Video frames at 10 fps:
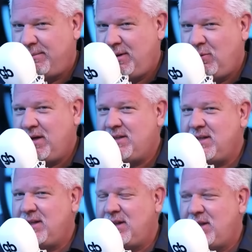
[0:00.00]
I mean, what is
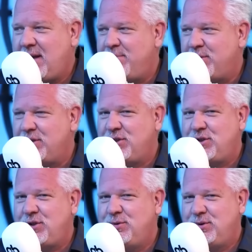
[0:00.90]
it that they
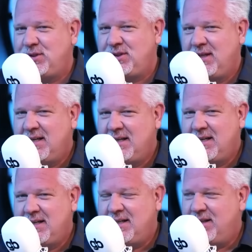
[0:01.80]
produce
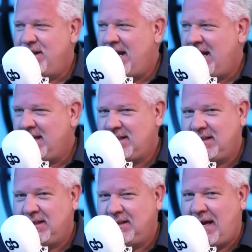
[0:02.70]
that
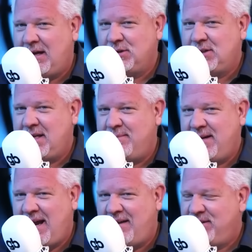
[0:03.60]
allows them
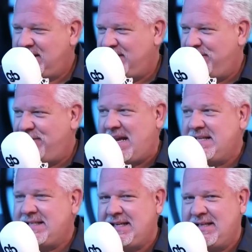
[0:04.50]
to have a
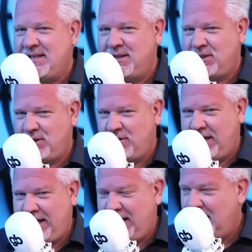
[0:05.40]
defense
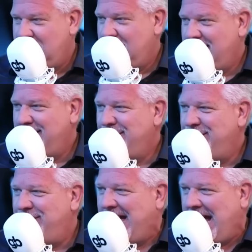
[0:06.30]
industry
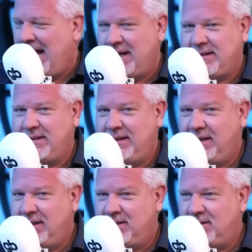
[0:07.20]
that
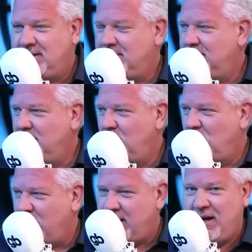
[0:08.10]
is
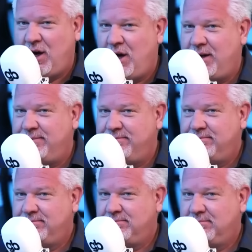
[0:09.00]
working on
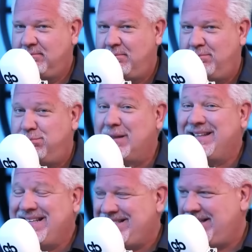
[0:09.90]

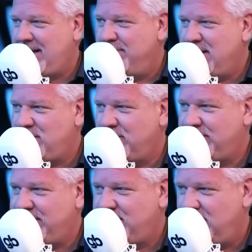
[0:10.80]
ballistic missile
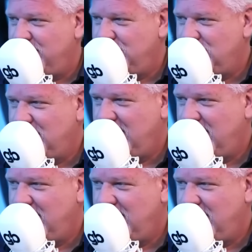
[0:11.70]
systems.